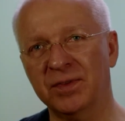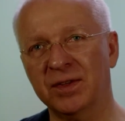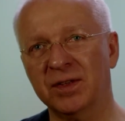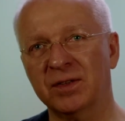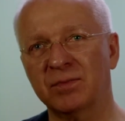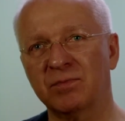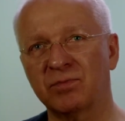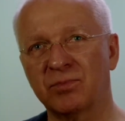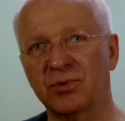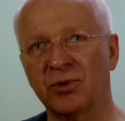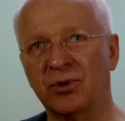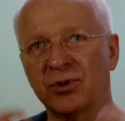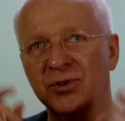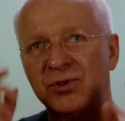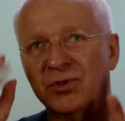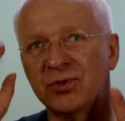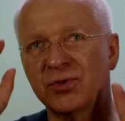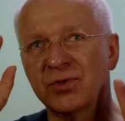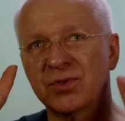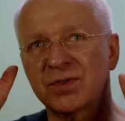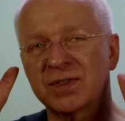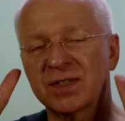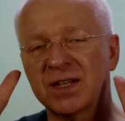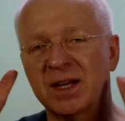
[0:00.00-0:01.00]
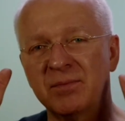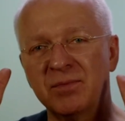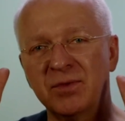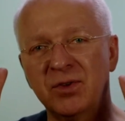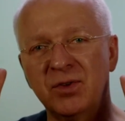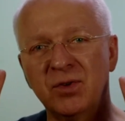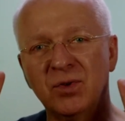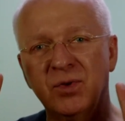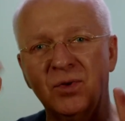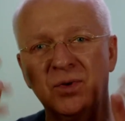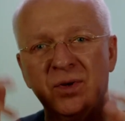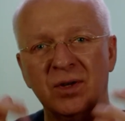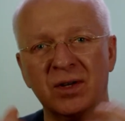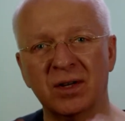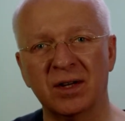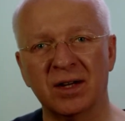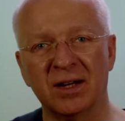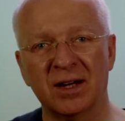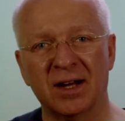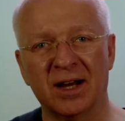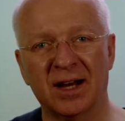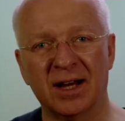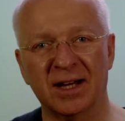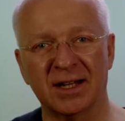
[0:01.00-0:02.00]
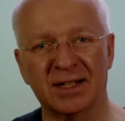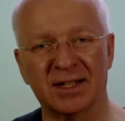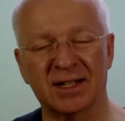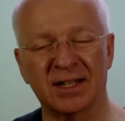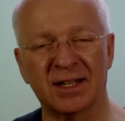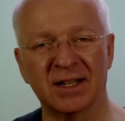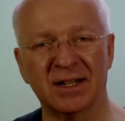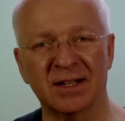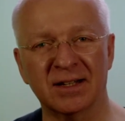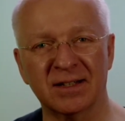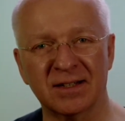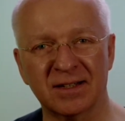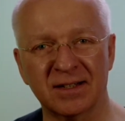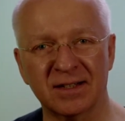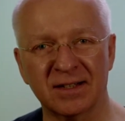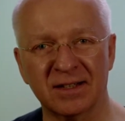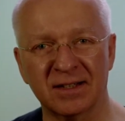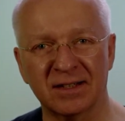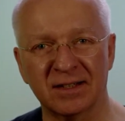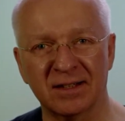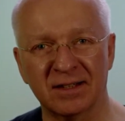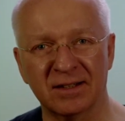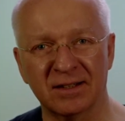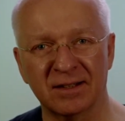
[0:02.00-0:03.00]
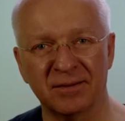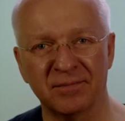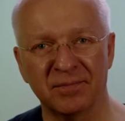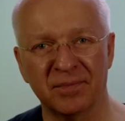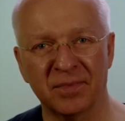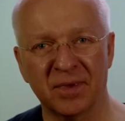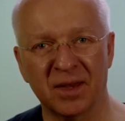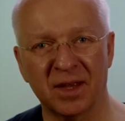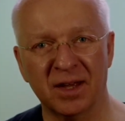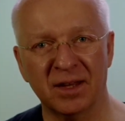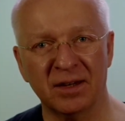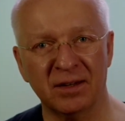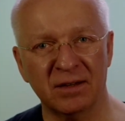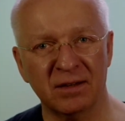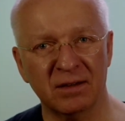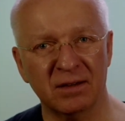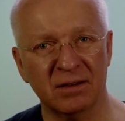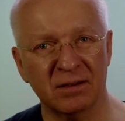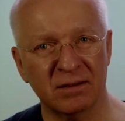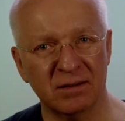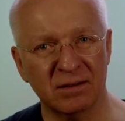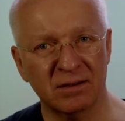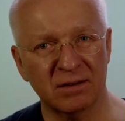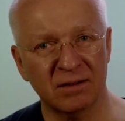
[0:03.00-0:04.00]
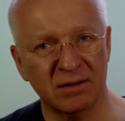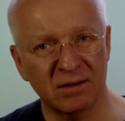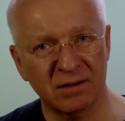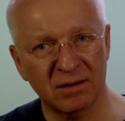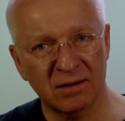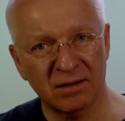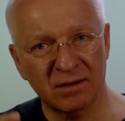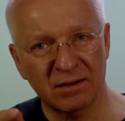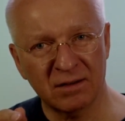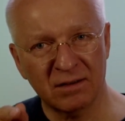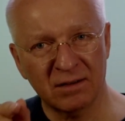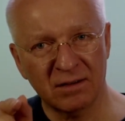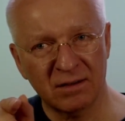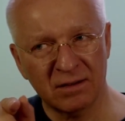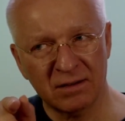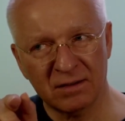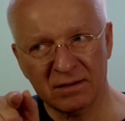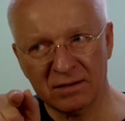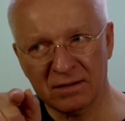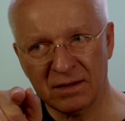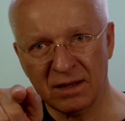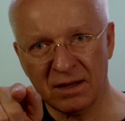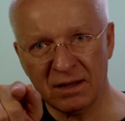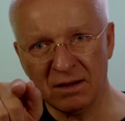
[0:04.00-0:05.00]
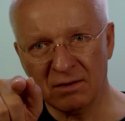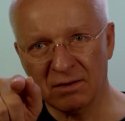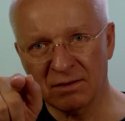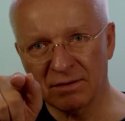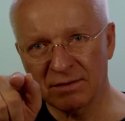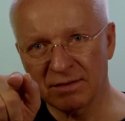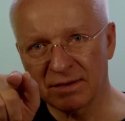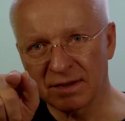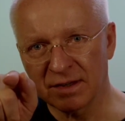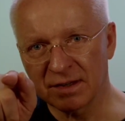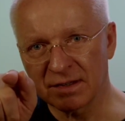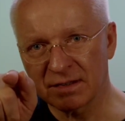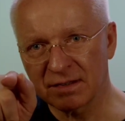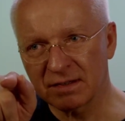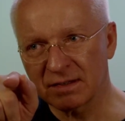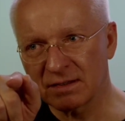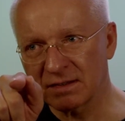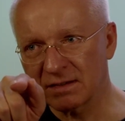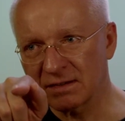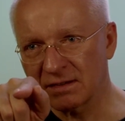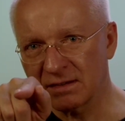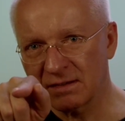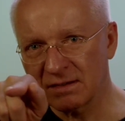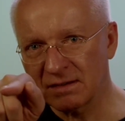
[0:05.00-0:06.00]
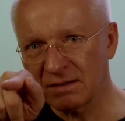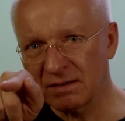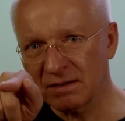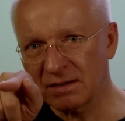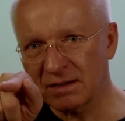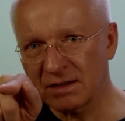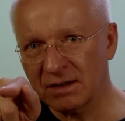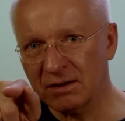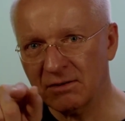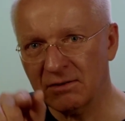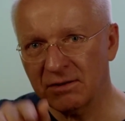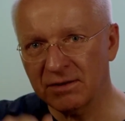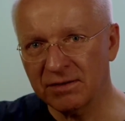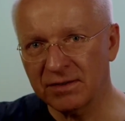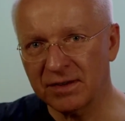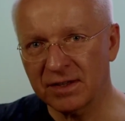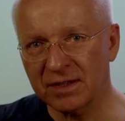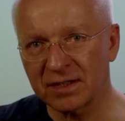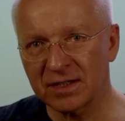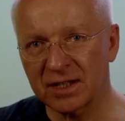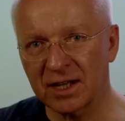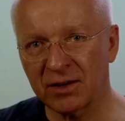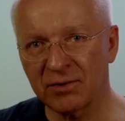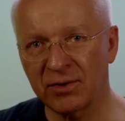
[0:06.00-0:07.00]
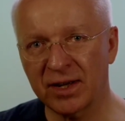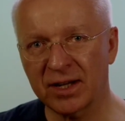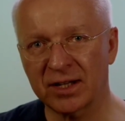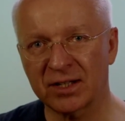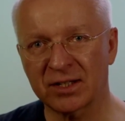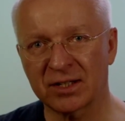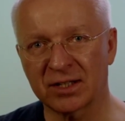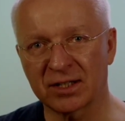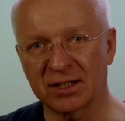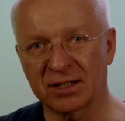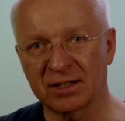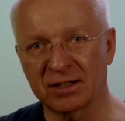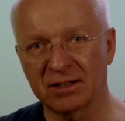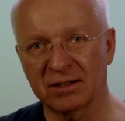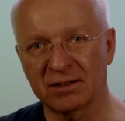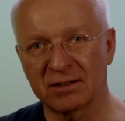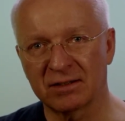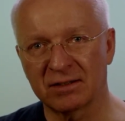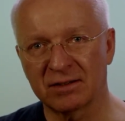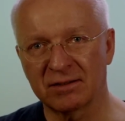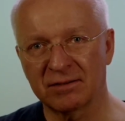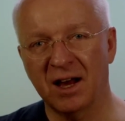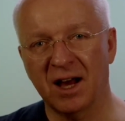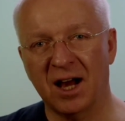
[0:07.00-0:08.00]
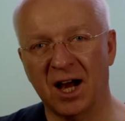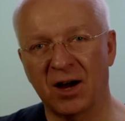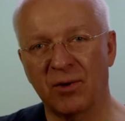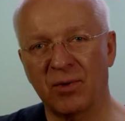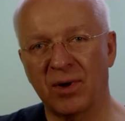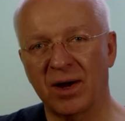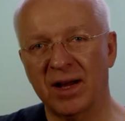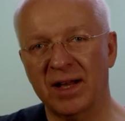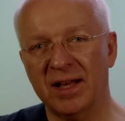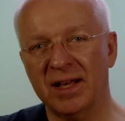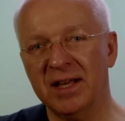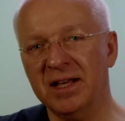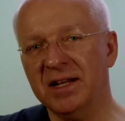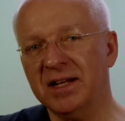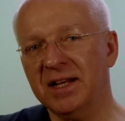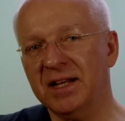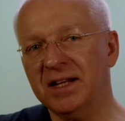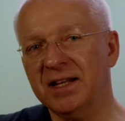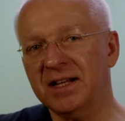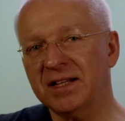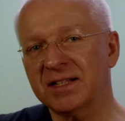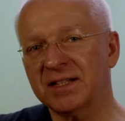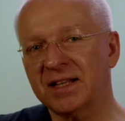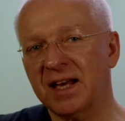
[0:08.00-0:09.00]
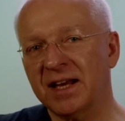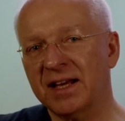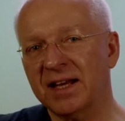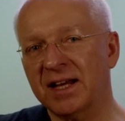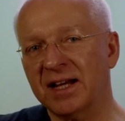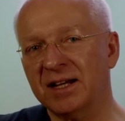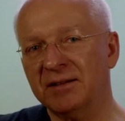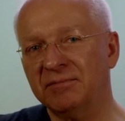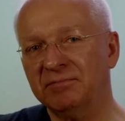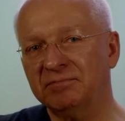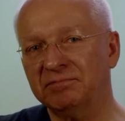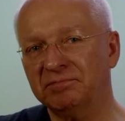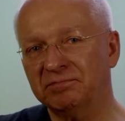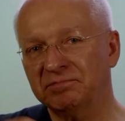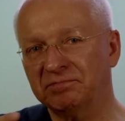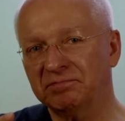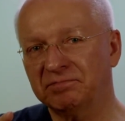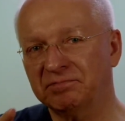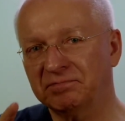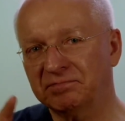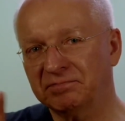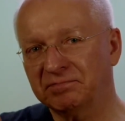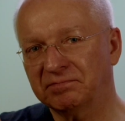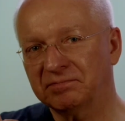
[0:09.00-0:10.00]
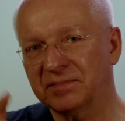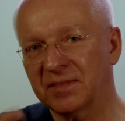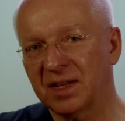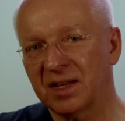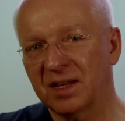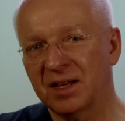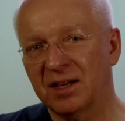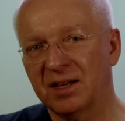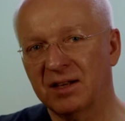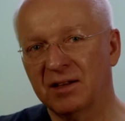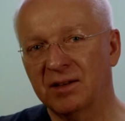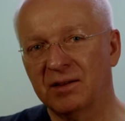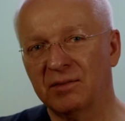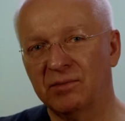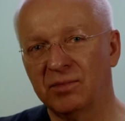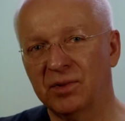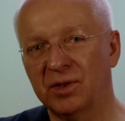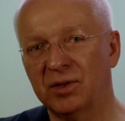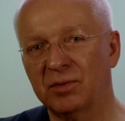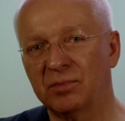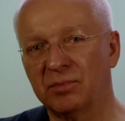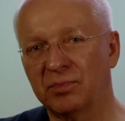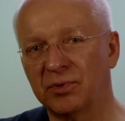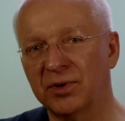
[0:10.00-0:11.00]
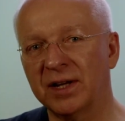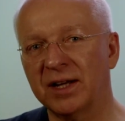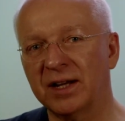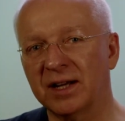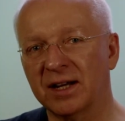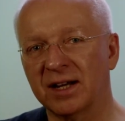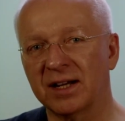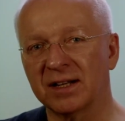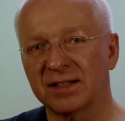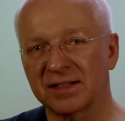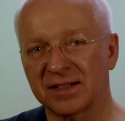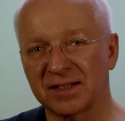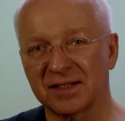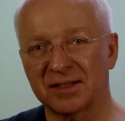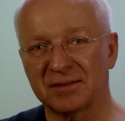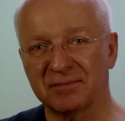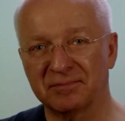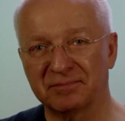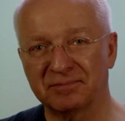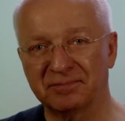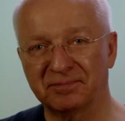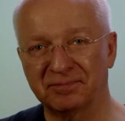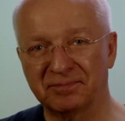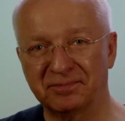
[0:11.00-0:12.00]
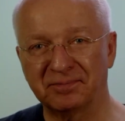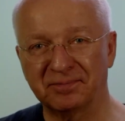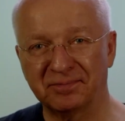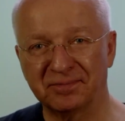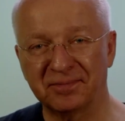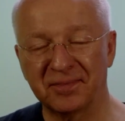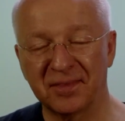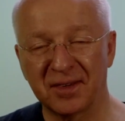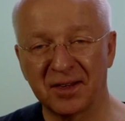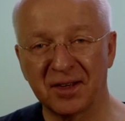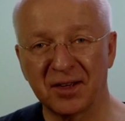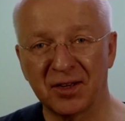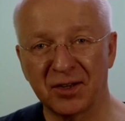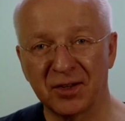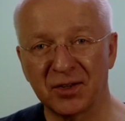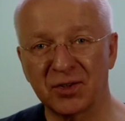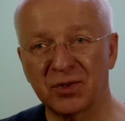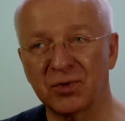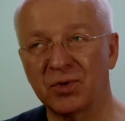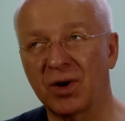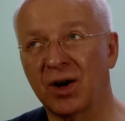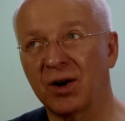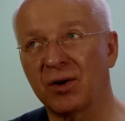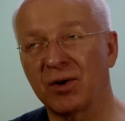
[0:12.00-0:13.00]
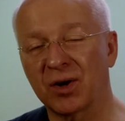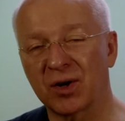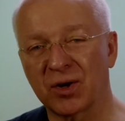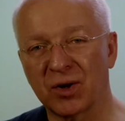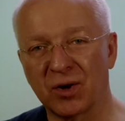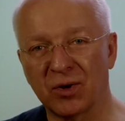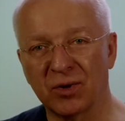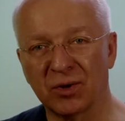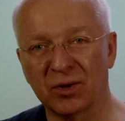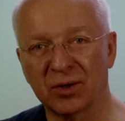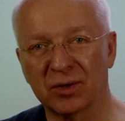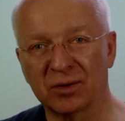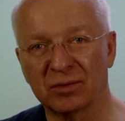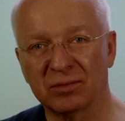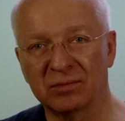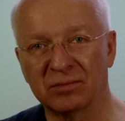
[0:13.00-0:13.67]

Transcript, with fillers: this brought you some new ideas and stay on this. Go in this direction. Our inner desire will bring us to our goal.